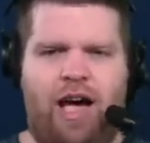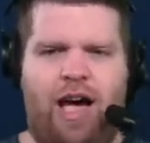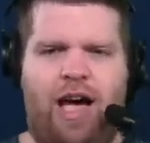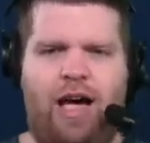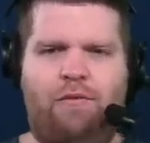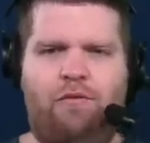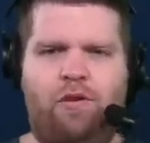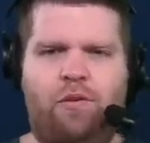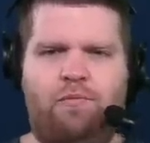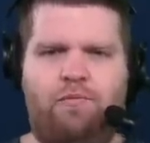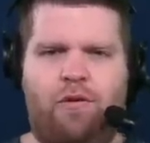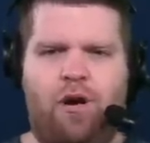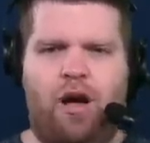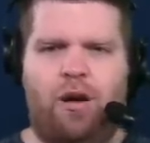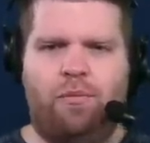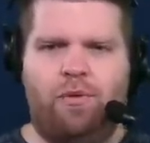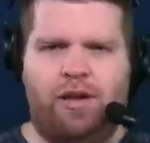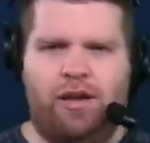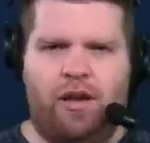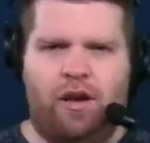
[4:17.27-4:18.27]
I would
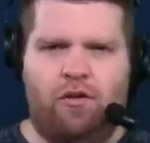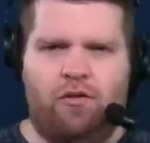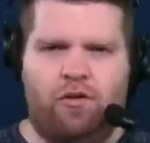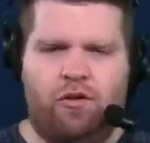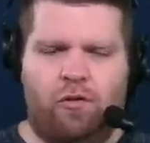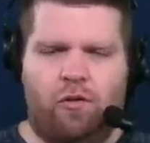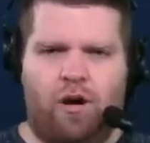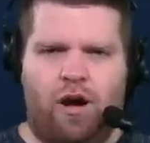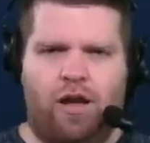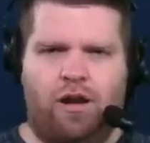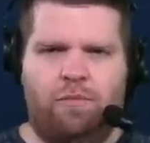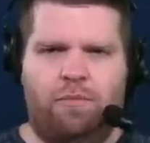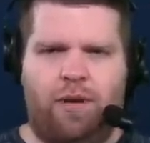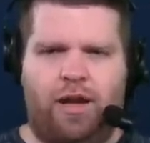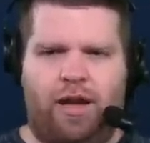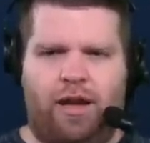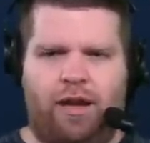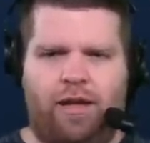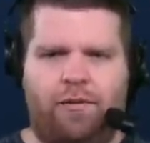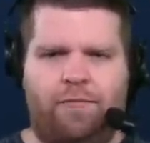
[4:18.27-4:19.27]
probably go Daron
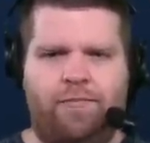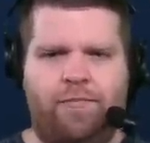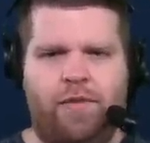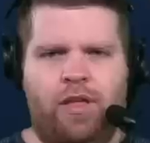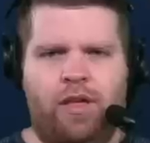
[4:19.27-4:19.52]
Payne,